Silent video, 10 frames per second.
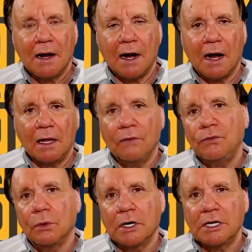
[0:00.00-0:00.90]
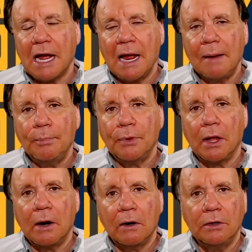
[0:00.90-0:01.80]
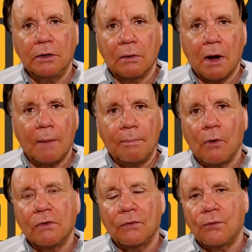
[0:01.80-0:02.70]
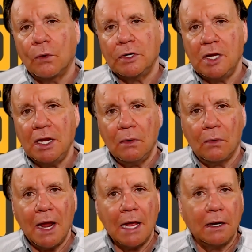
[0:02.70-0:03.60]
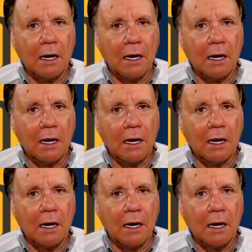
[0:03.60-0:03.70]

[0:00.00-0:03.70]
If you're a dime player, you're up over 14 grand.